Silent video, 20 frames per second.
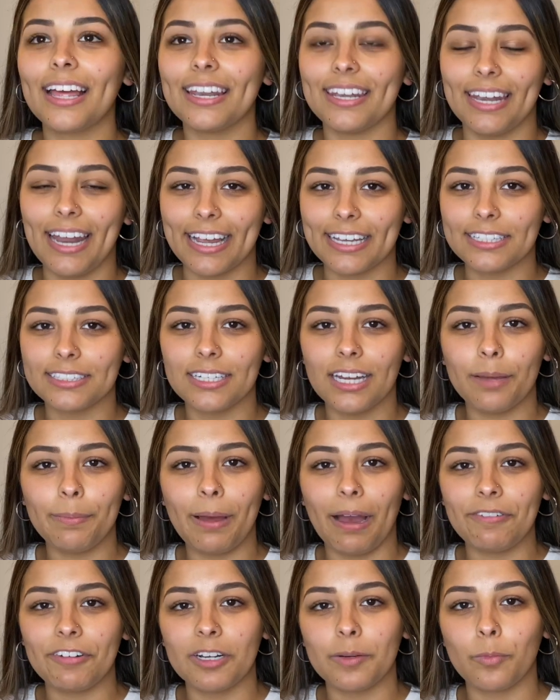Next up,
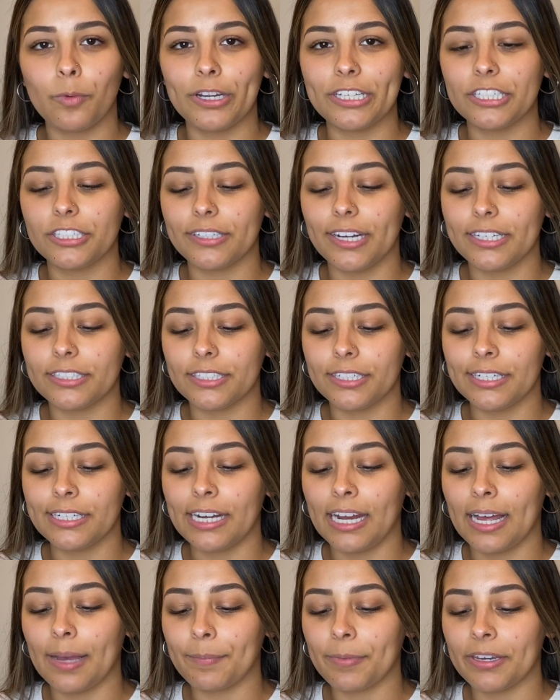after
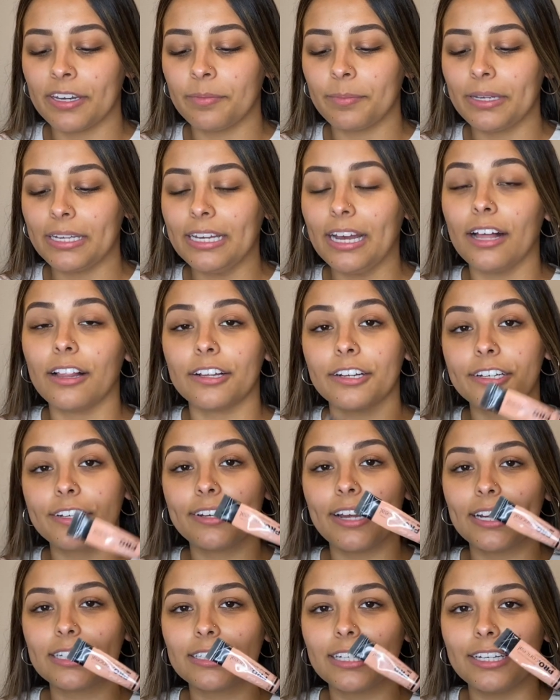moisturizer, I'm going to be color
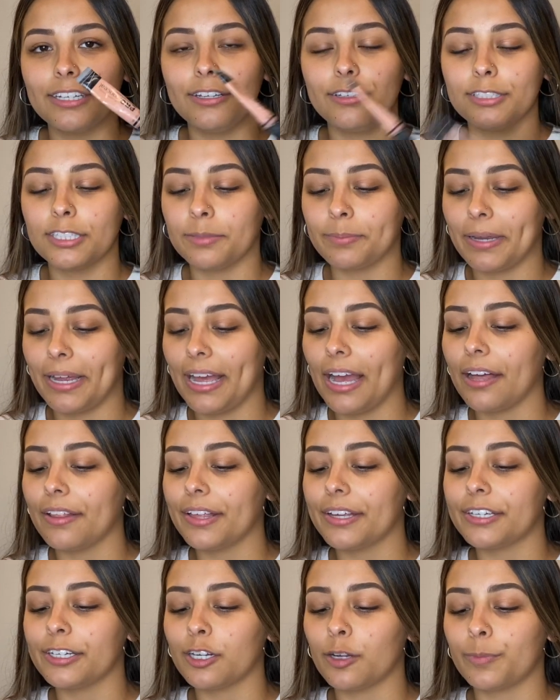correcting using my
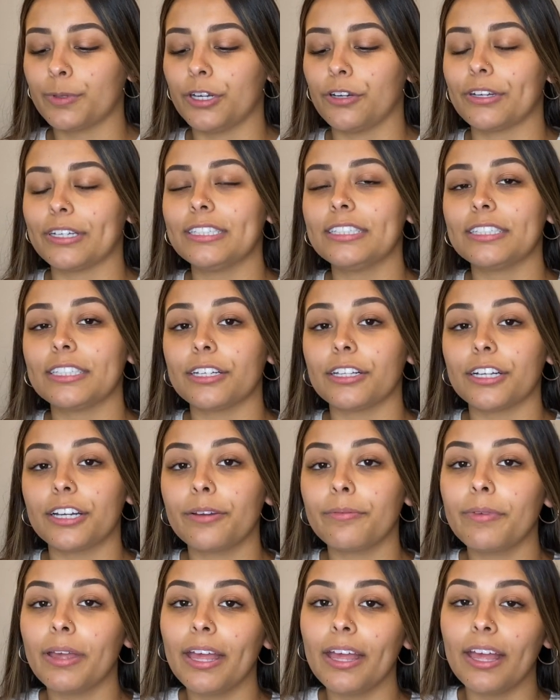LA Girl Pro Concealer
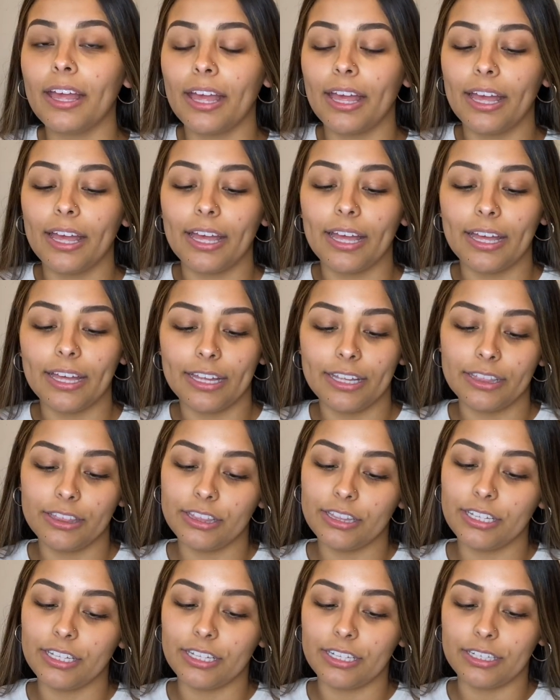
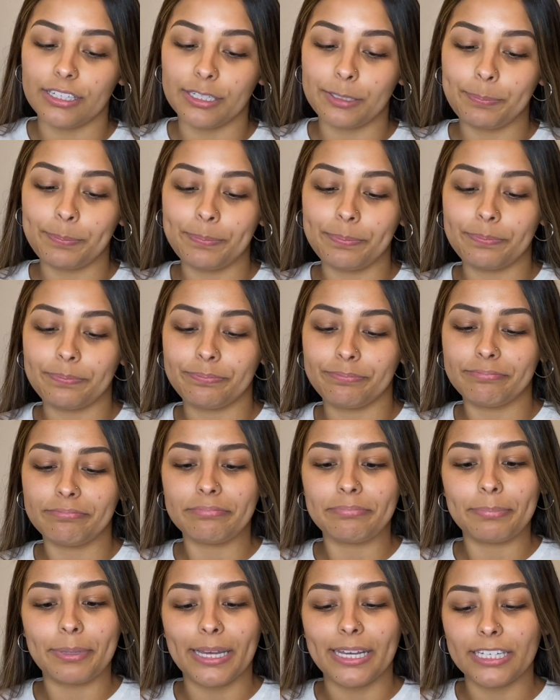in the
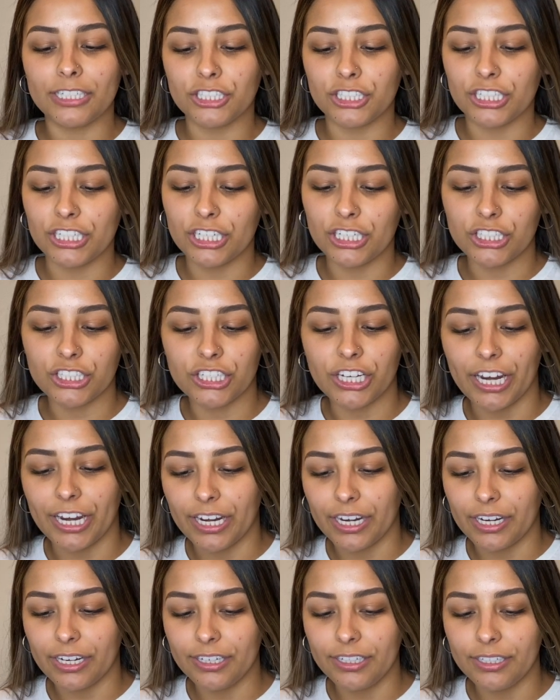peachy
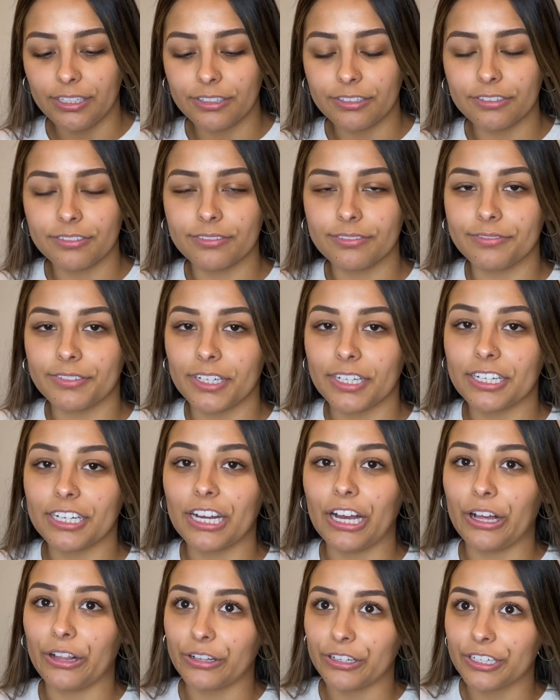shade for
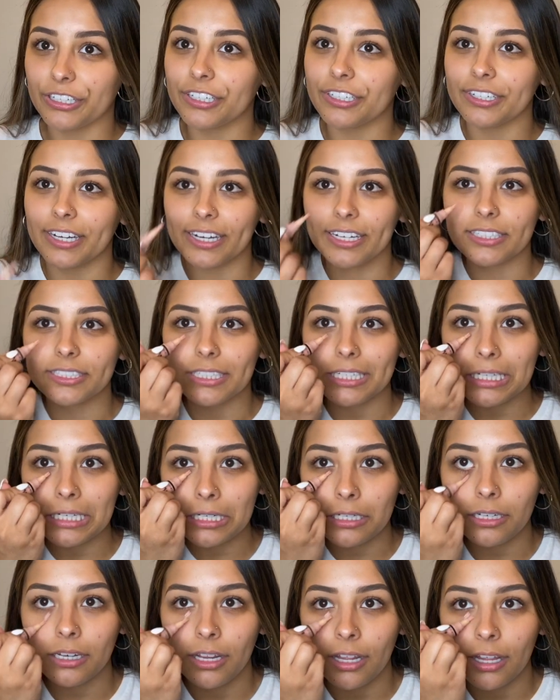color correcting.